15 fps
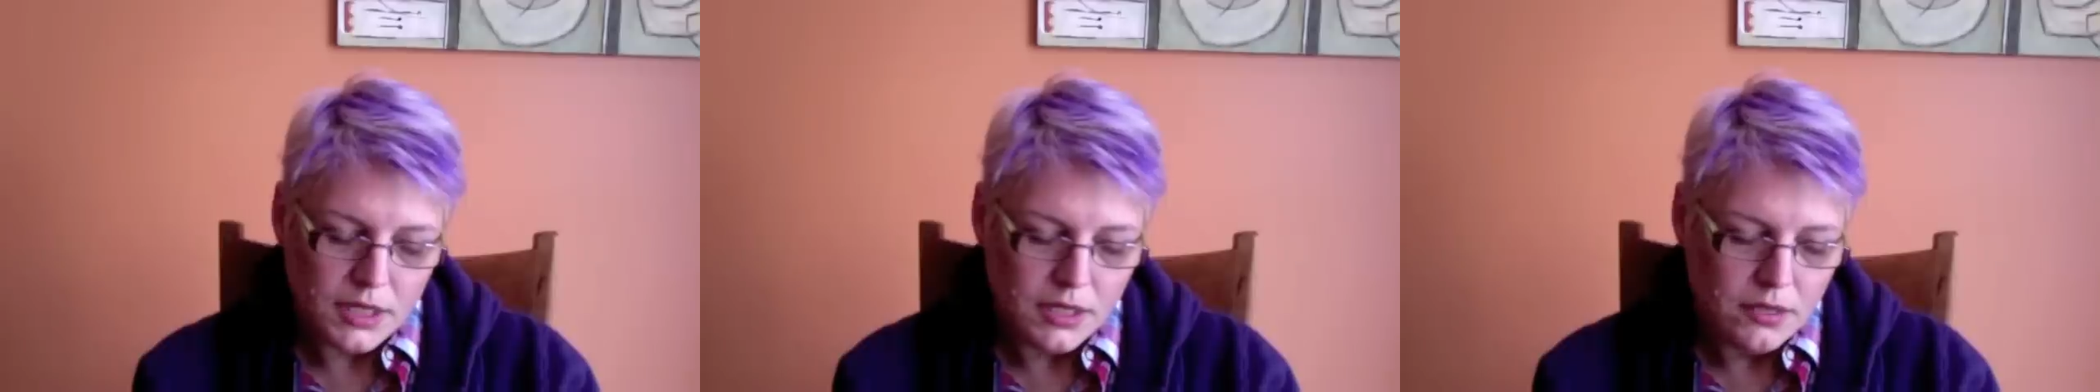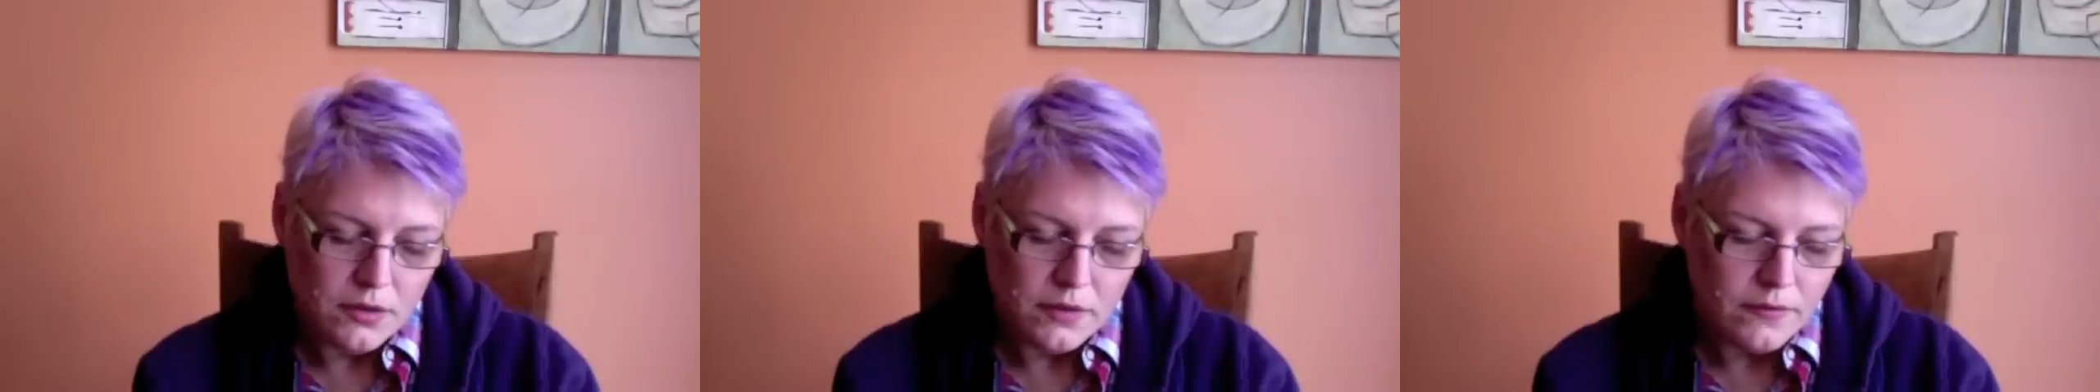
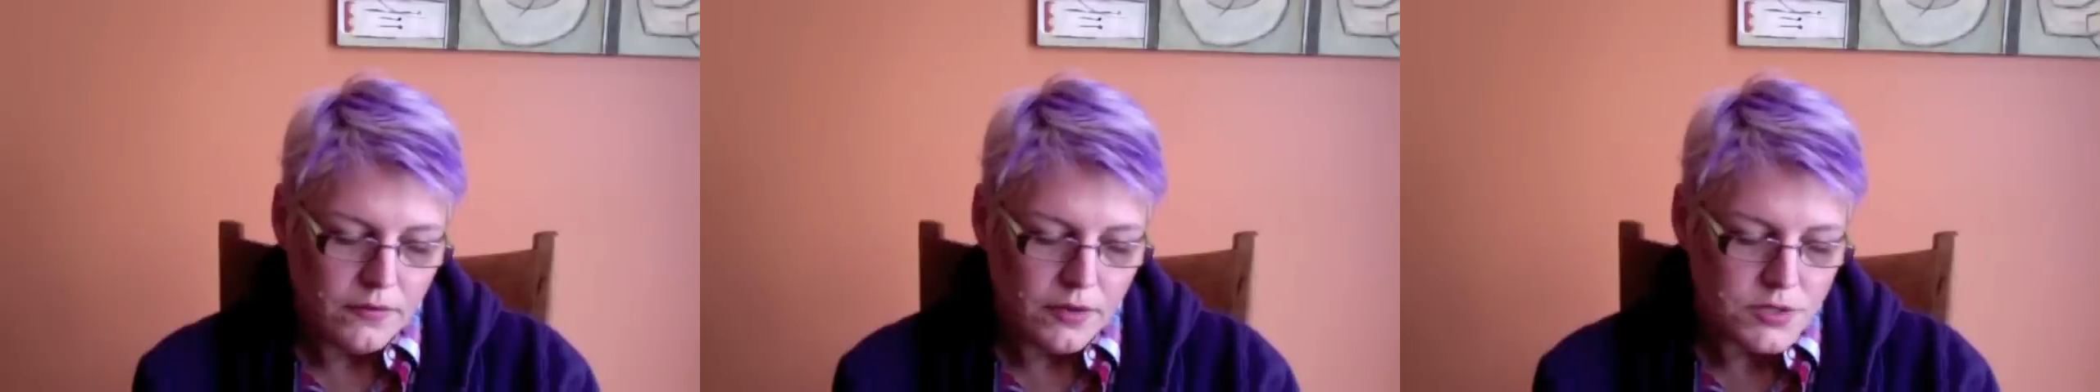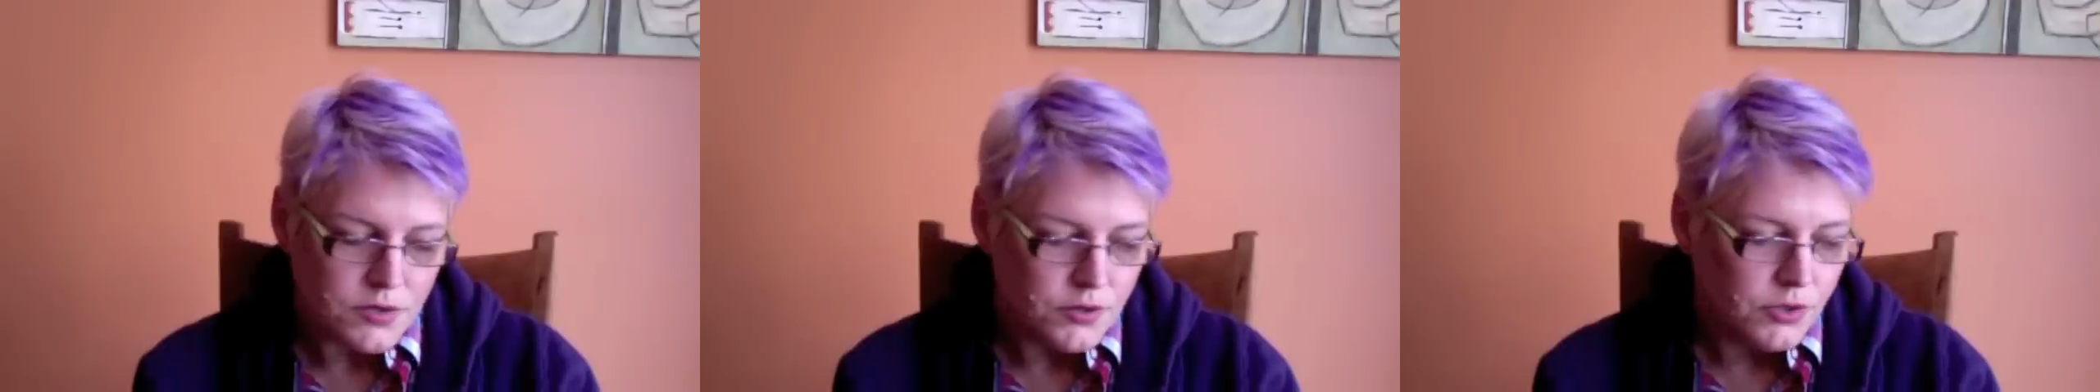I've
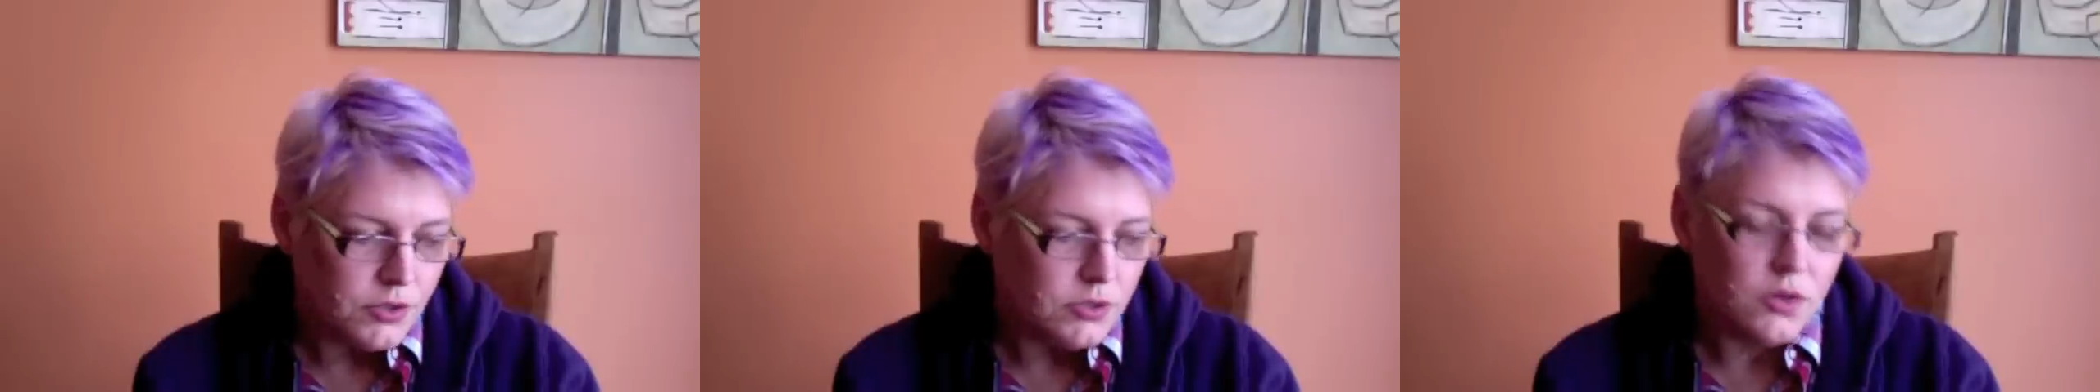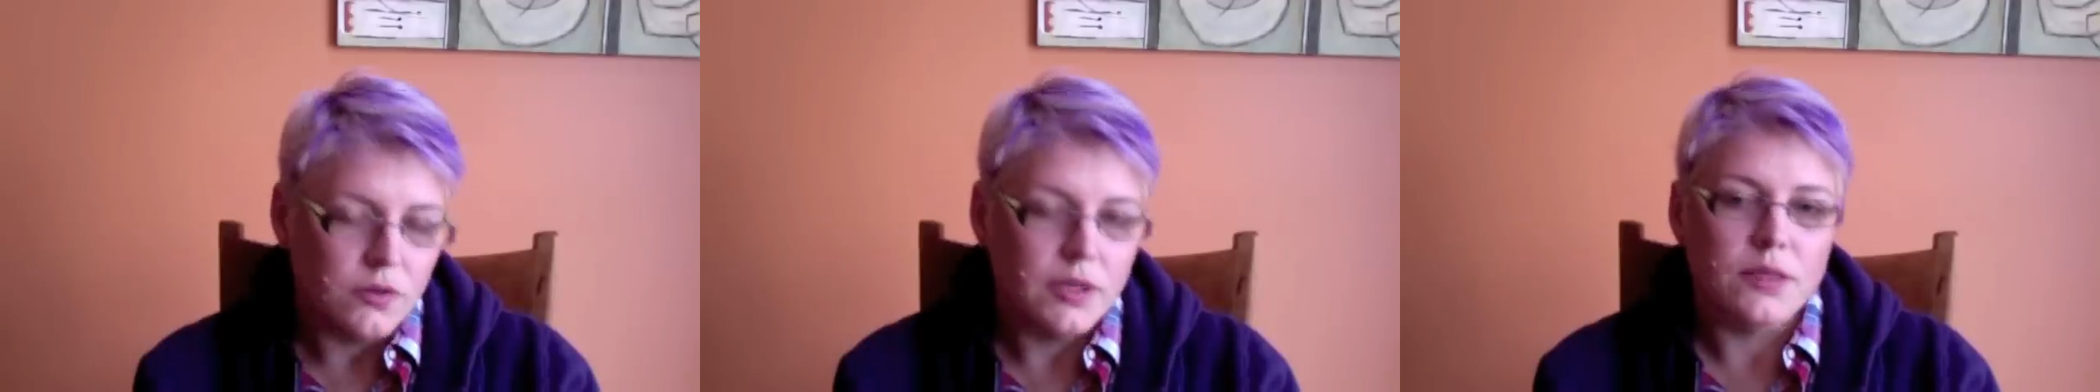also heard,
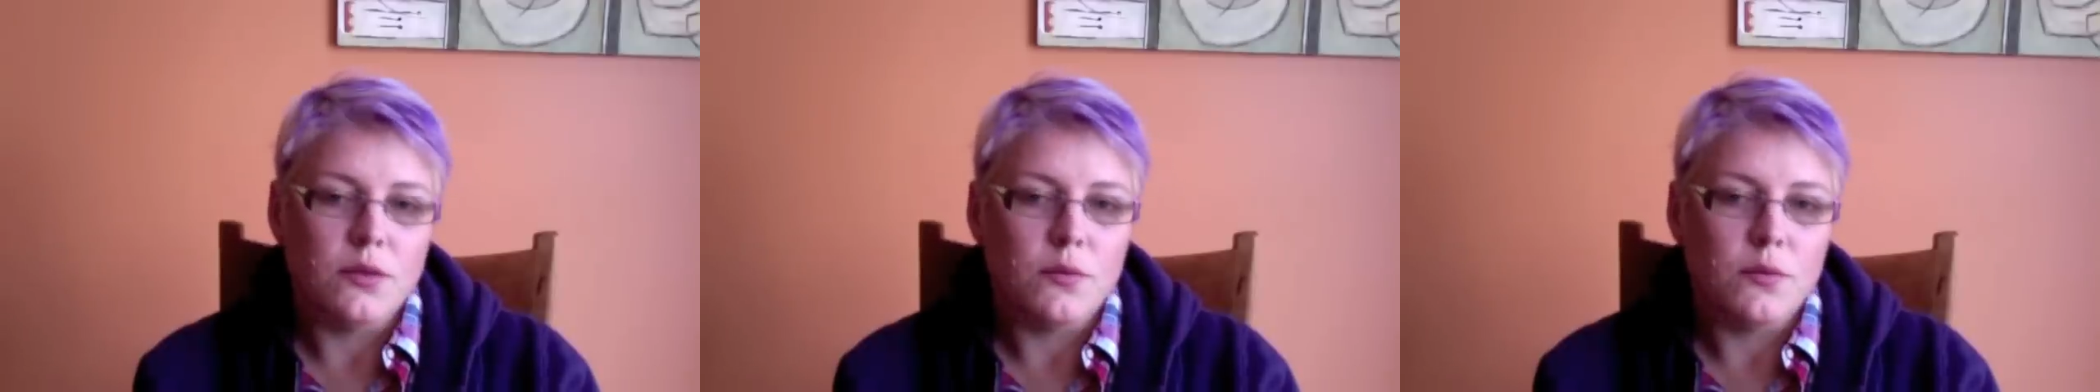don't let the